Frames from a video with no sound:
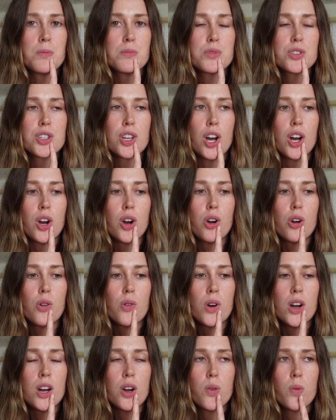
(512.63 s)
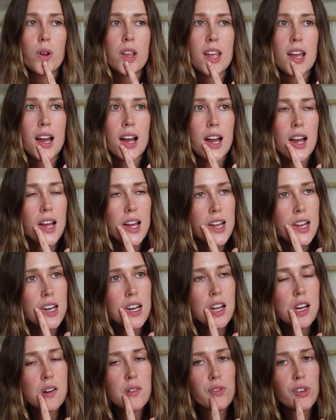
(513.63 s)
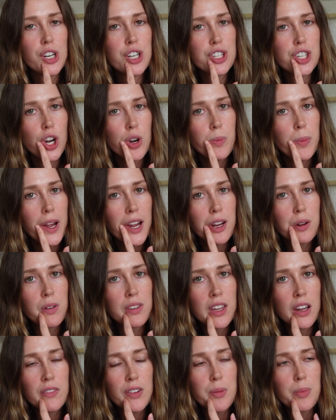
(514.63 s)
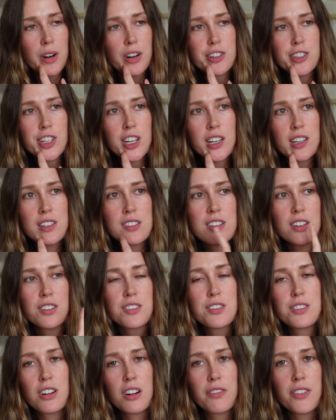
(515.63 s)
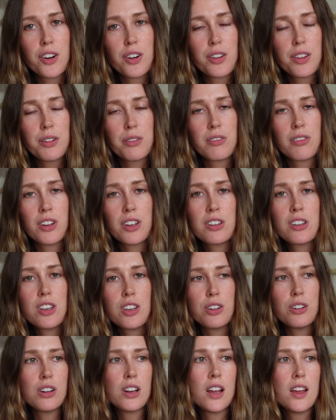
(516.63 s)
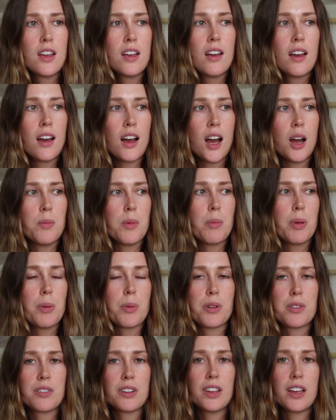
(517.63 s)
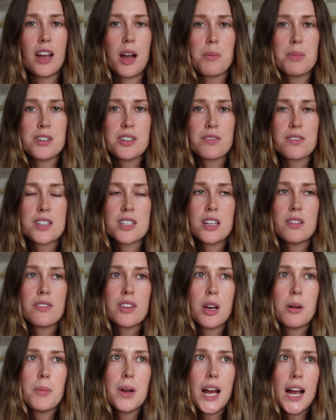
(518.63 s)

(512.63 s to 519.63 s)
So we had free tote bag with every purchase. On Insert Photo, they were really cute. And people were really happy to receive them.